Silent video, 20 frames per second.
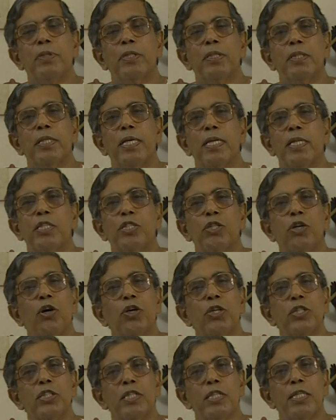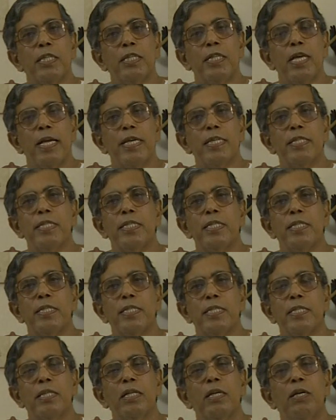their songs and
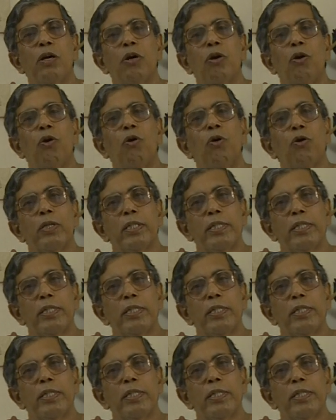dances, all